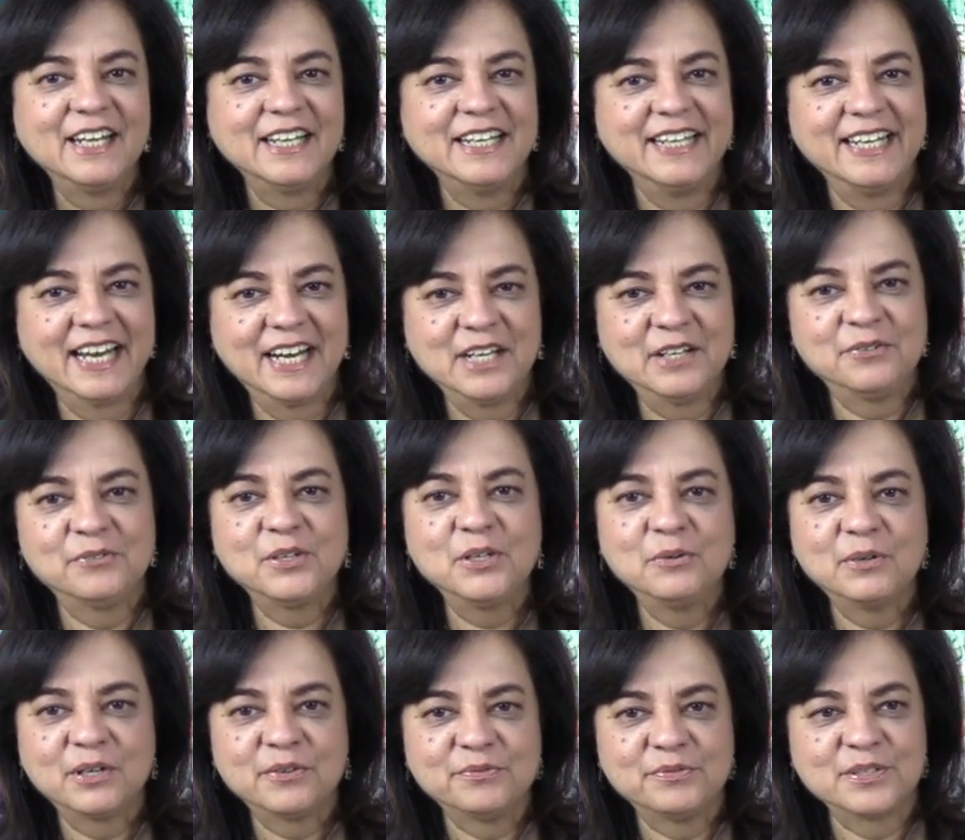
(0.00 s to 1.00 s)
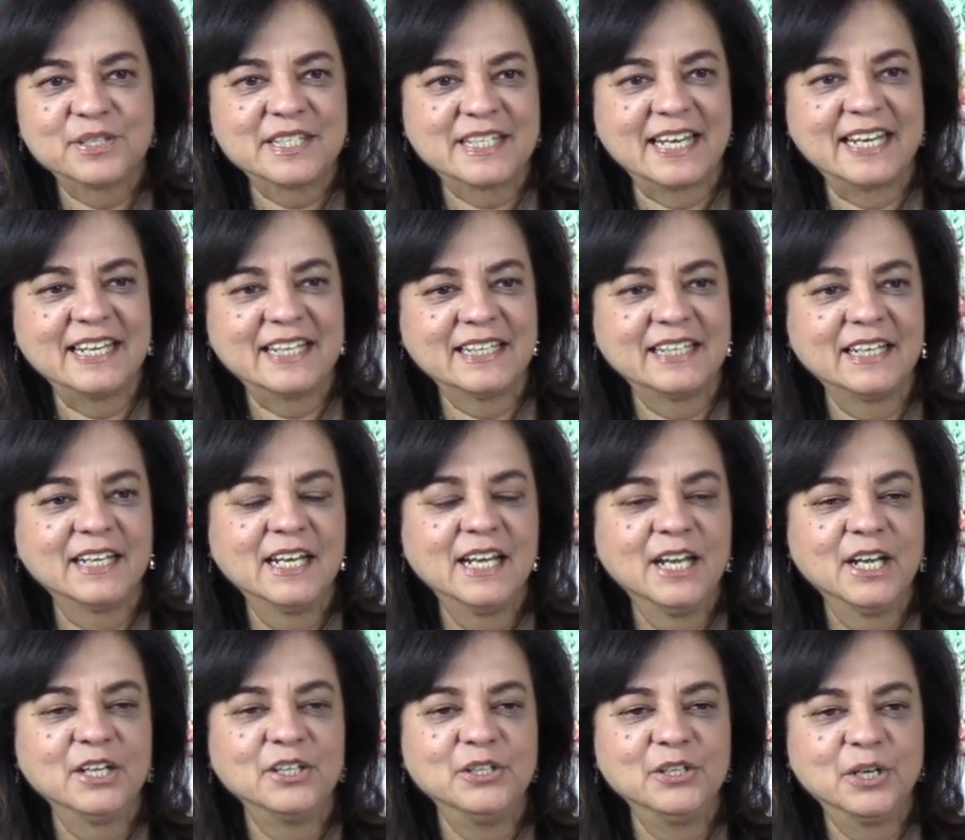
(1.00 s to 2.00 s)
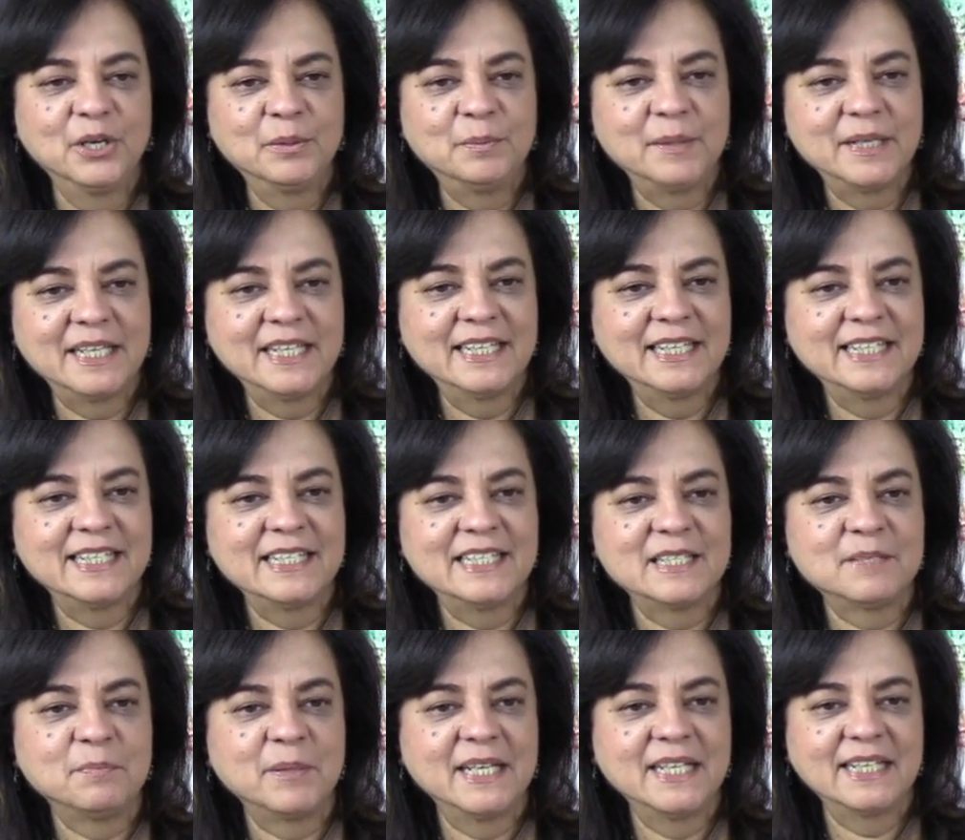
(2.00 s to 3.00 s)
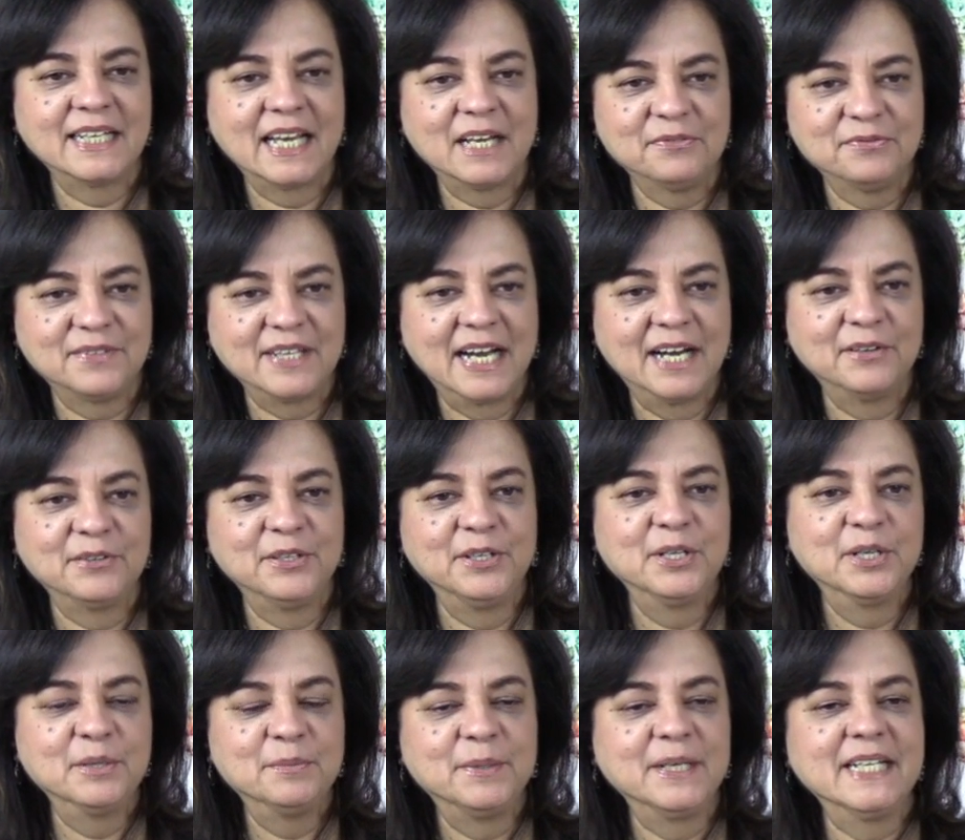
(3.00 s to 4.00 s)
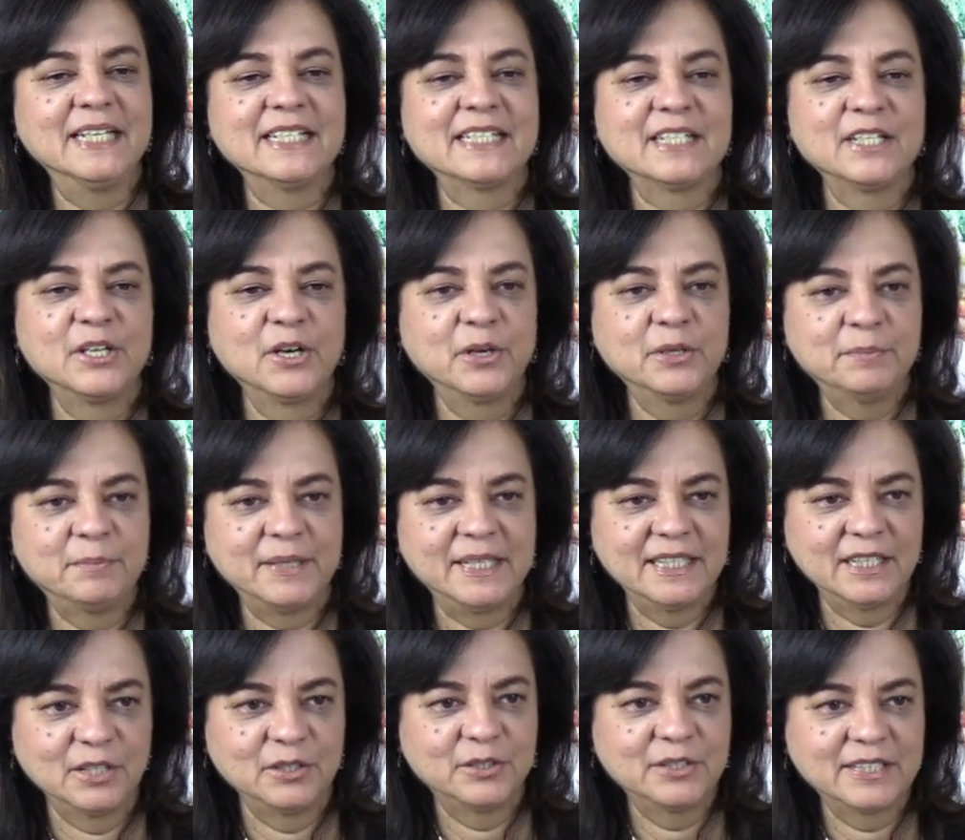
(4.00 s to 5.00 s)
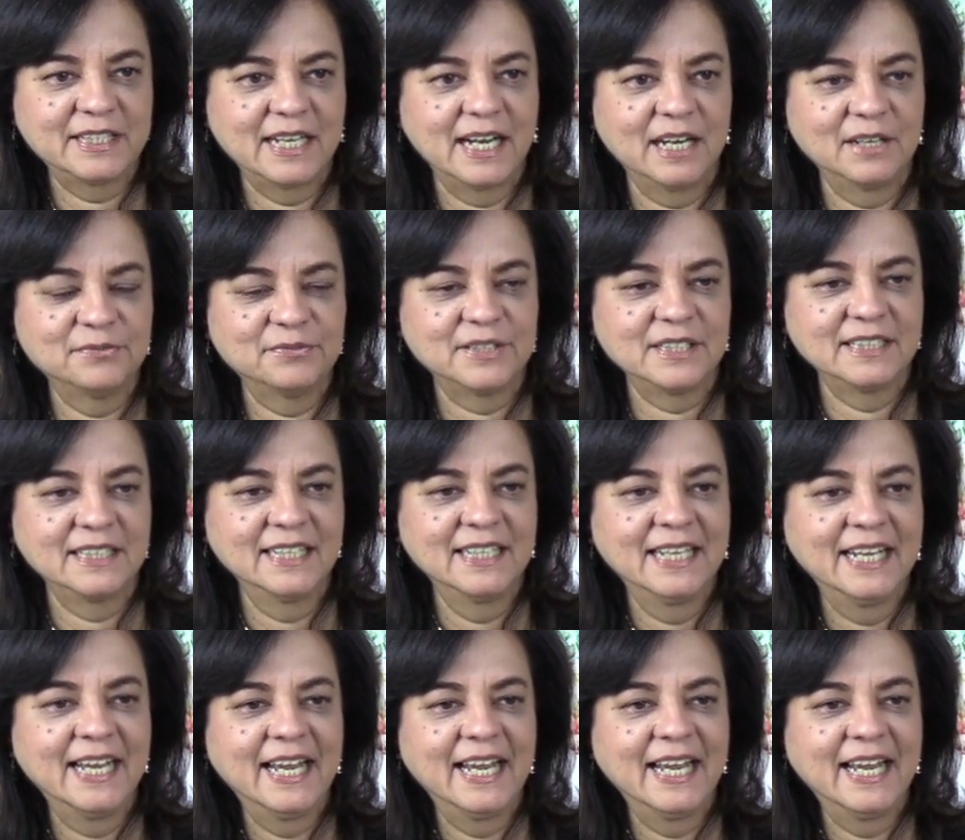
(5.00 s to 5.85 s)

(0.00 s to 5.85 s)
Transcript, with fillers: none of you are forsaken nobody is being left out nobody is not being looked after